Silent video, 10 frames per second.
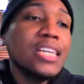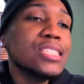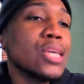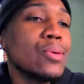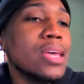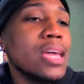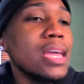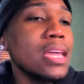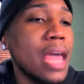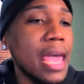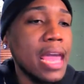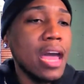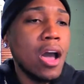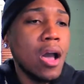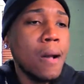So then
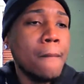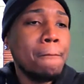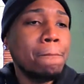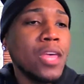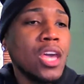um